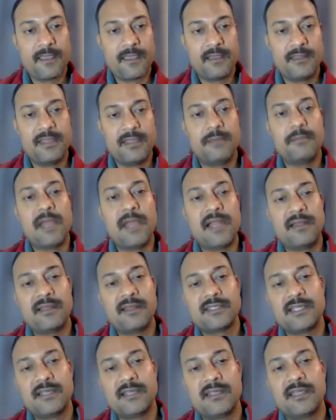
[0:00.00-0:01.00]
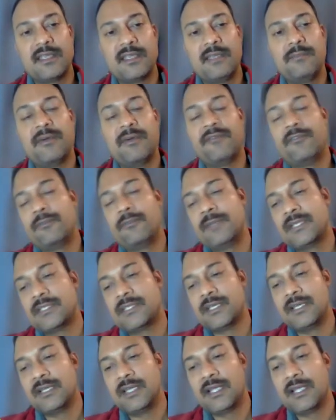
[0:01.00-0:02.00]
The metrics and the key performance
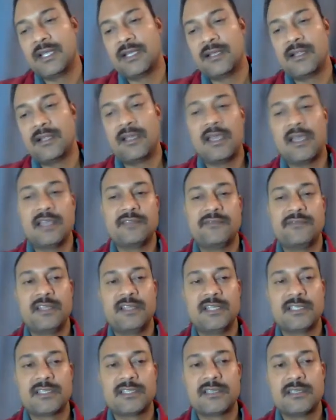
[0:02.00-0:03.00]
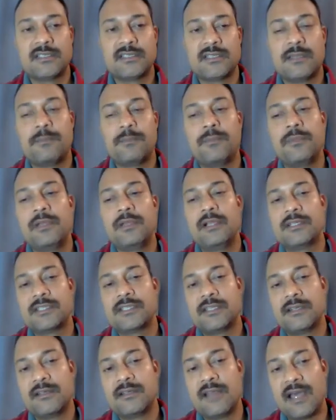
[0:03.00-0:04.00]
indicator, as we discussed, it's
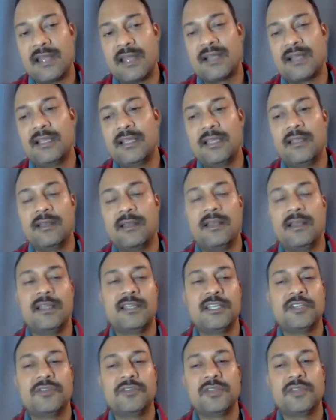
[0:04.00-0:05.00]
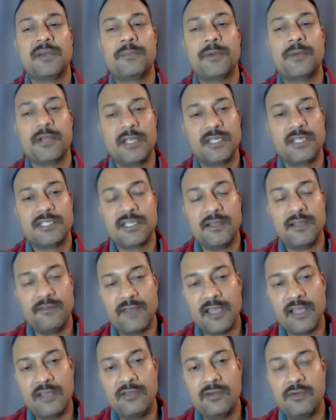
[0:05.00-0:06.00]
directly related to the potential
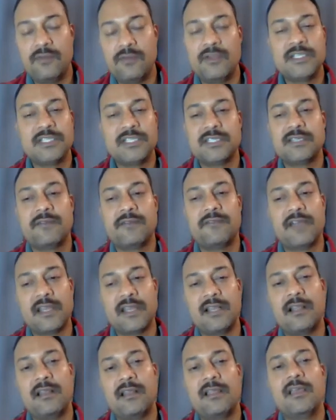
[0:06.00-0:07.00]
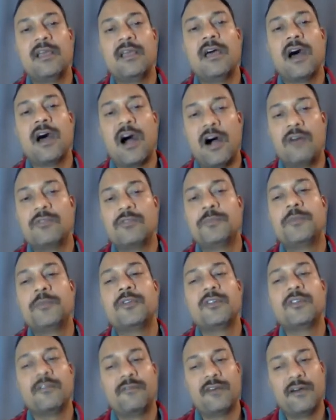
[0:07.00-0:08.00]
value, which is the final
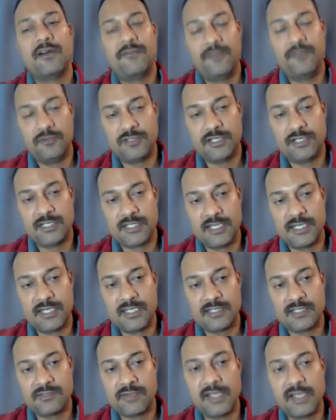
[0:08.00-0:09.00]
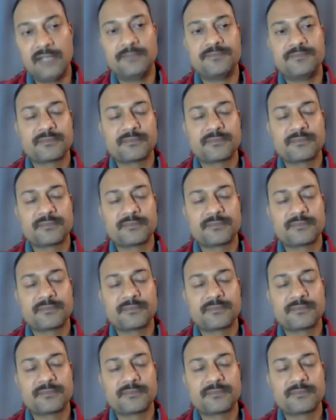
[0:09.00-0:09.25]
output of our future state as well.